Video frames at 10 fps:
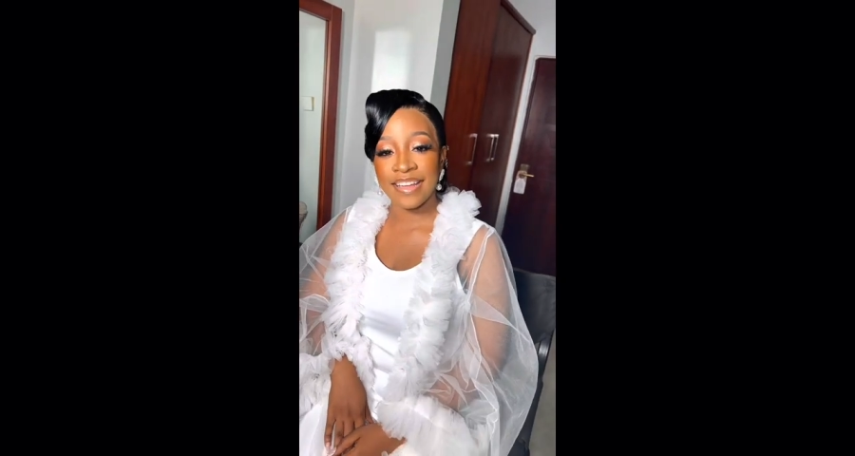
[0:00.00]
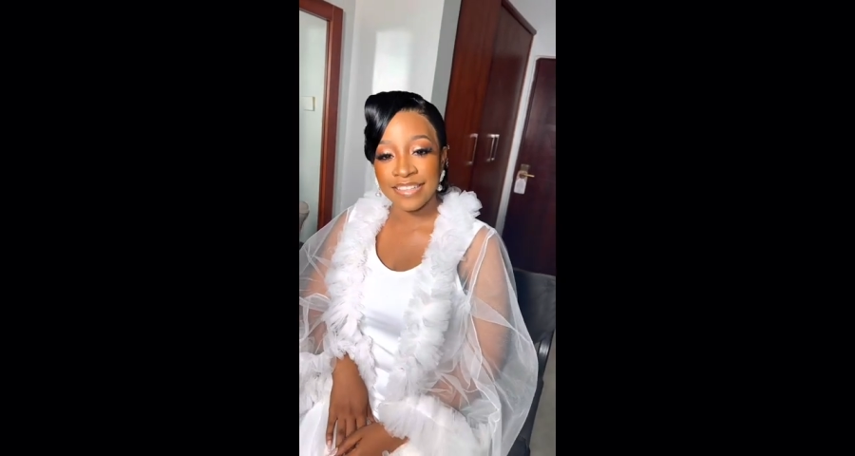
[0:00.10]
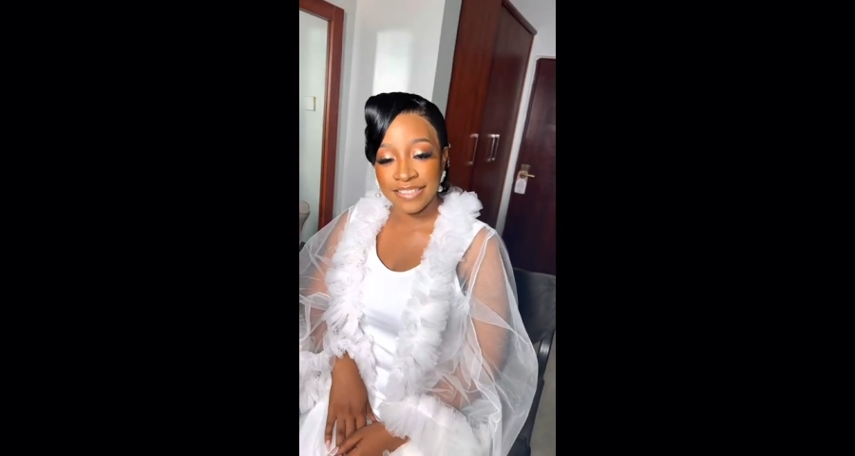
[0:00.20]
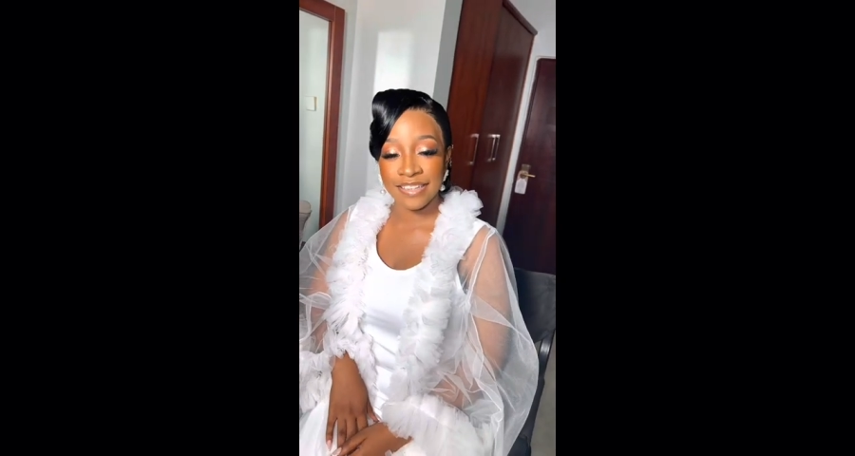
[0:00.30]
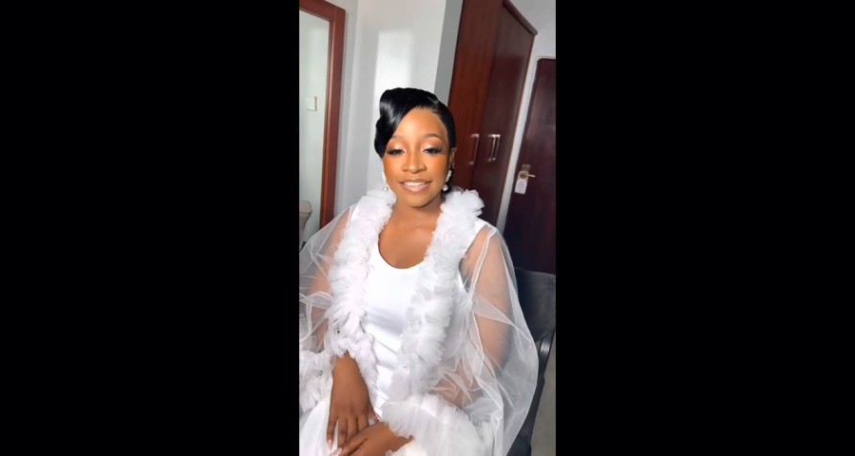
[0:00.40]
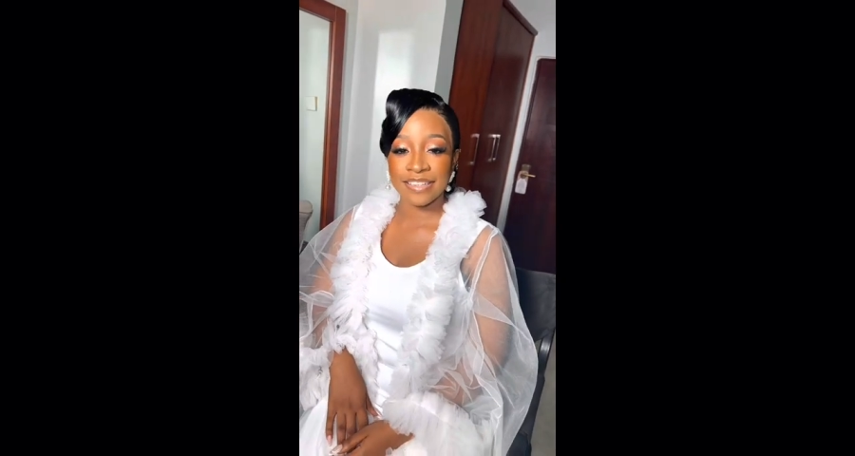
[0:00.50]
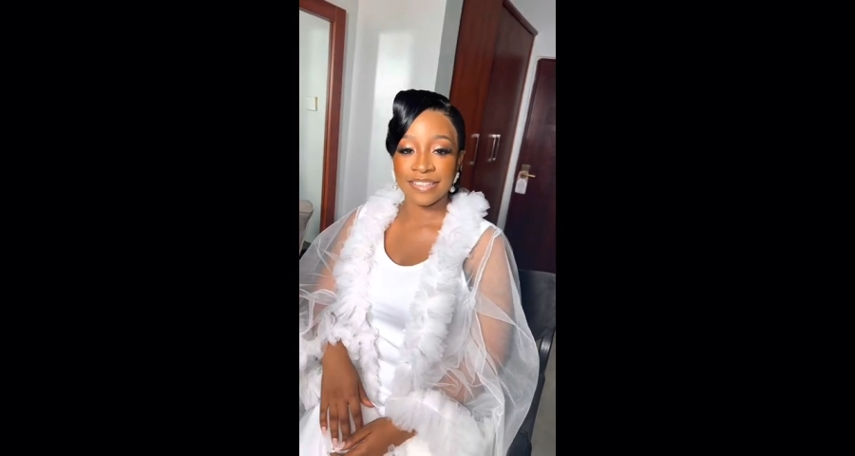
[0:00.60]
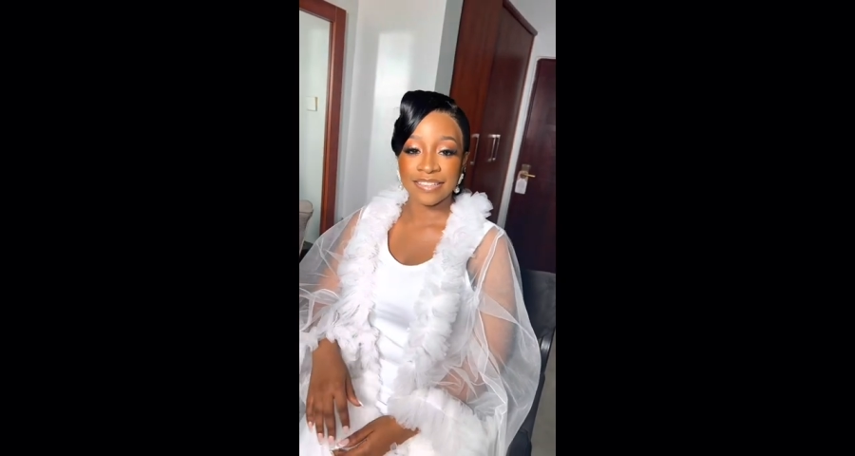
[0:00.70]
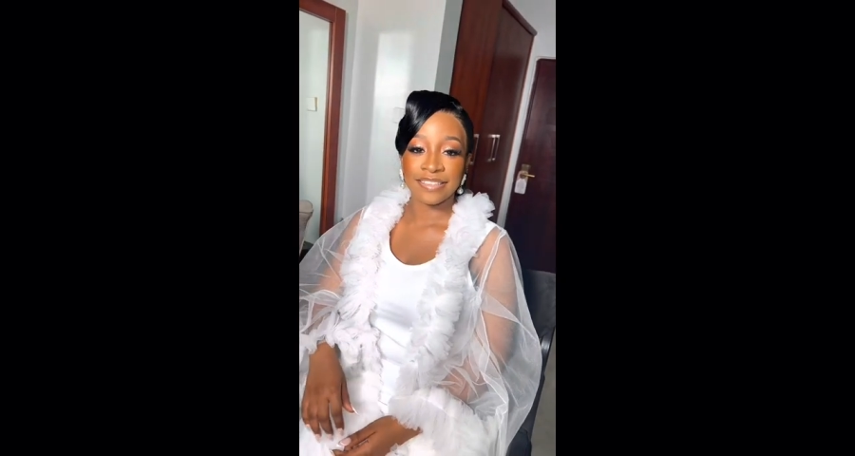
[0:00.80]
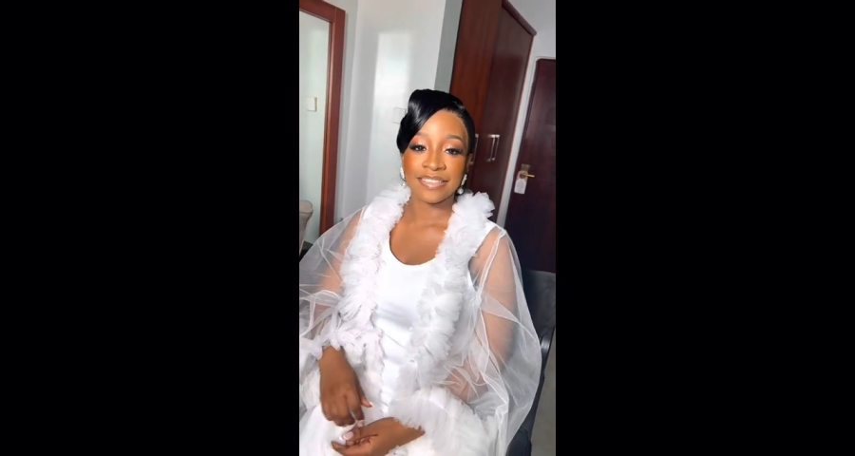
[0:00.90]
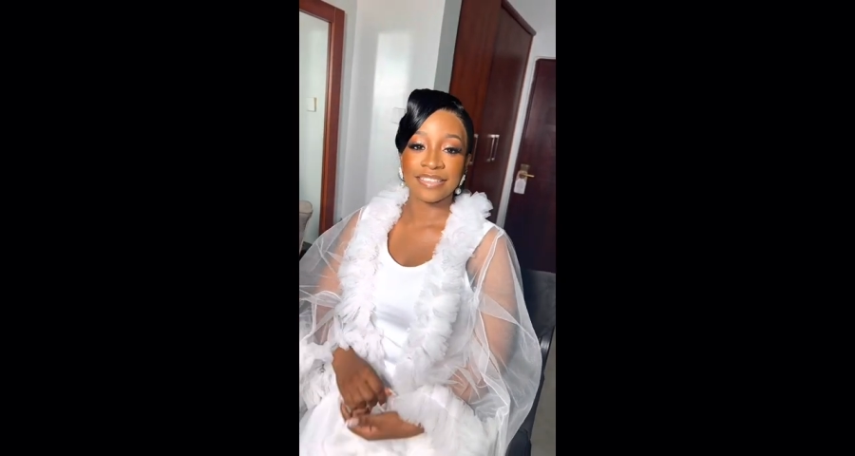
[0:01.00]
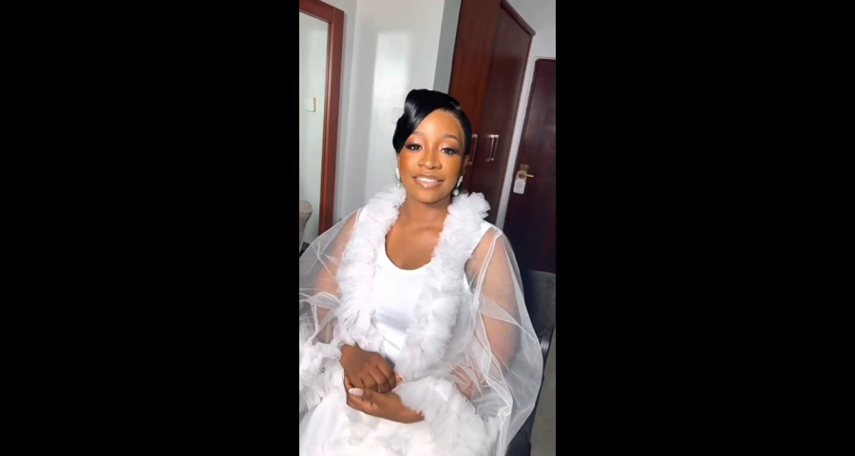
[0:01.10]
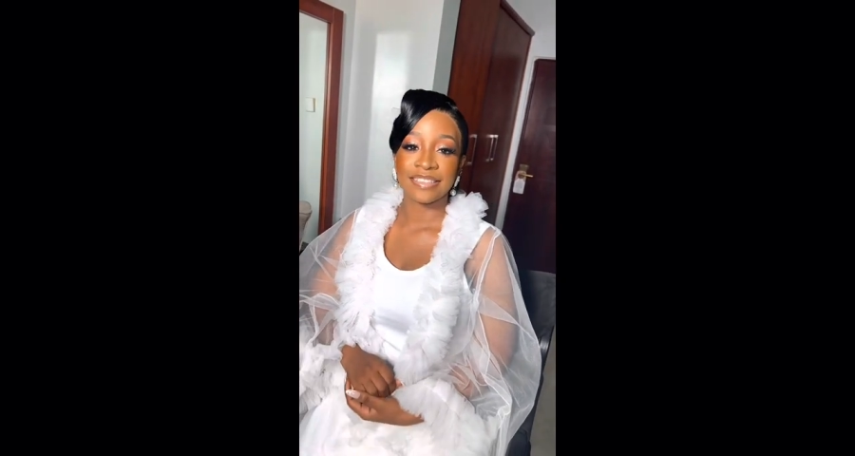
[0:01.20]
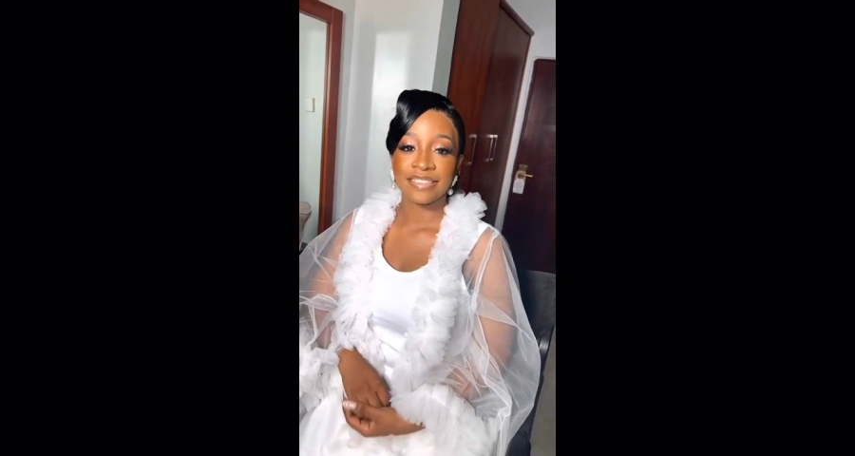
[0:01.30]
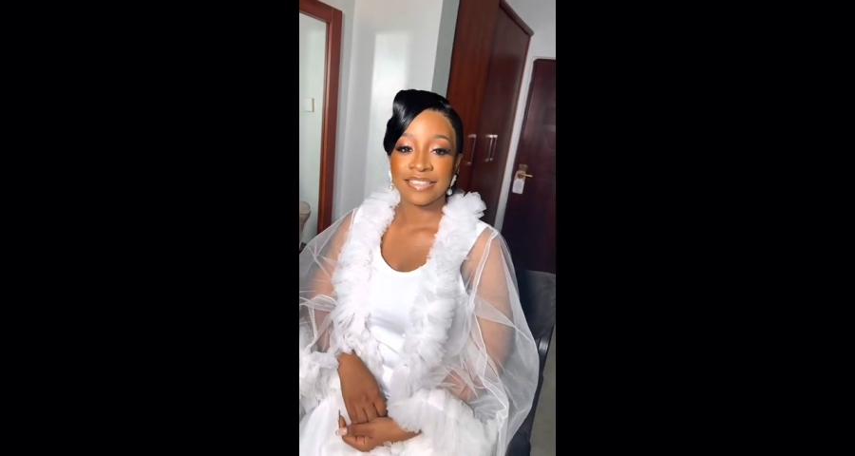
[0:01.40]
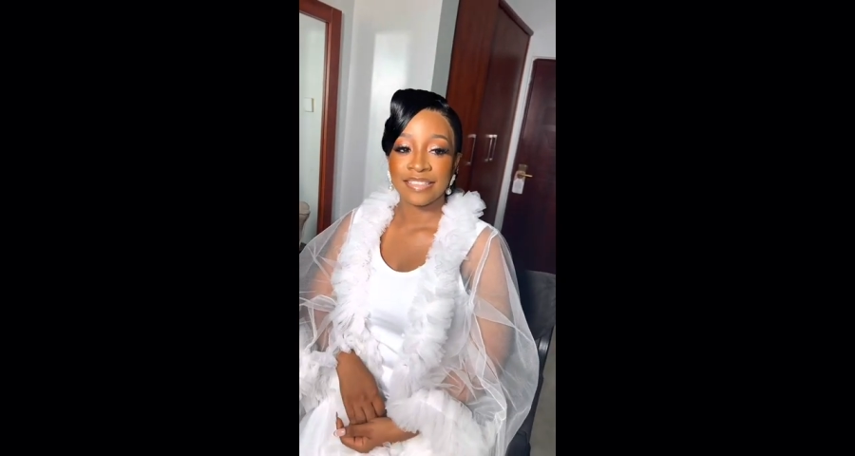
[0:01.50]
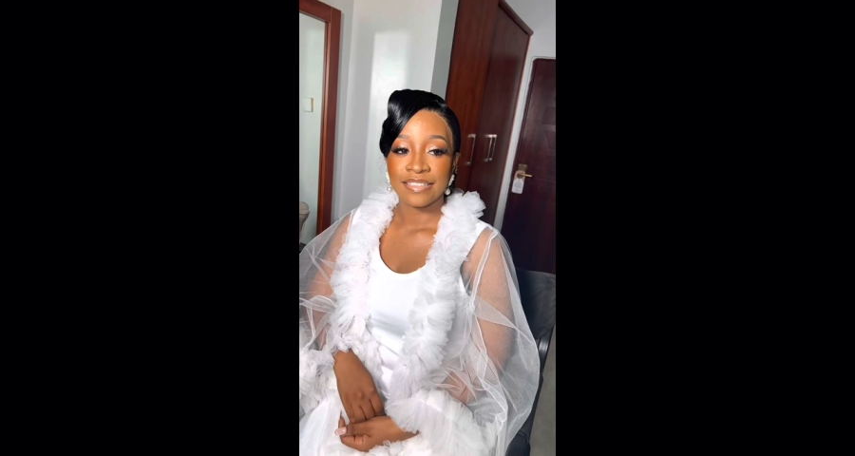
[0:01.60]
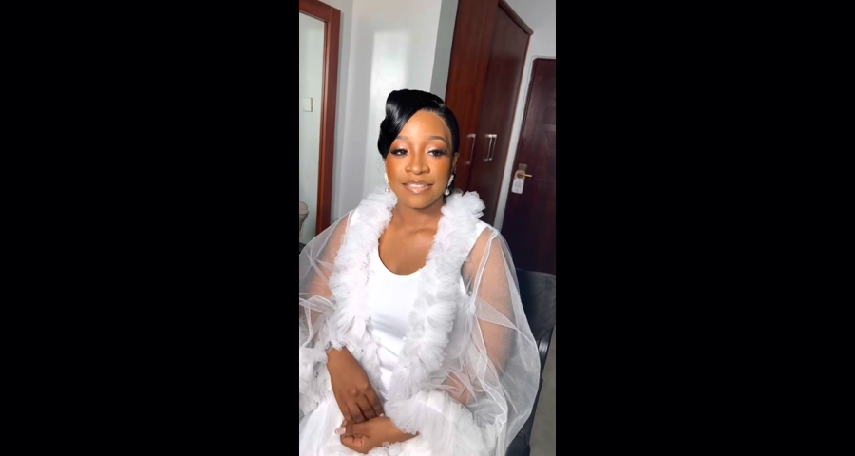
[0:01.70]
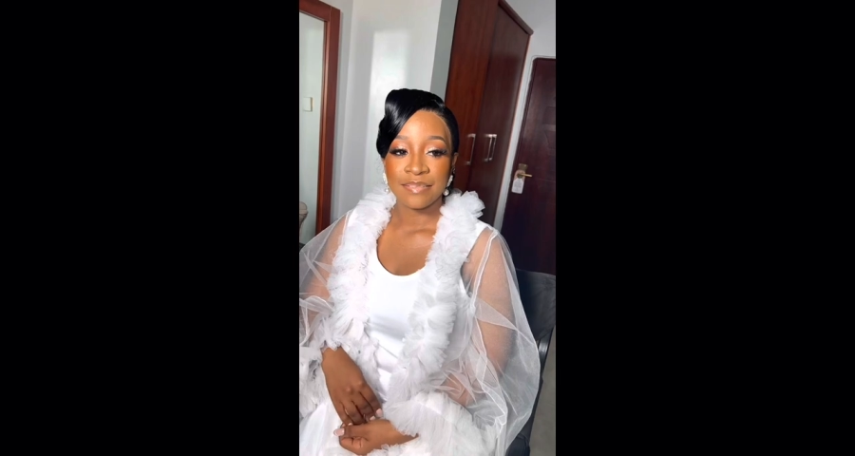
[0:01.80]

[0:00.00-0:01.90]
you because you see this videographer and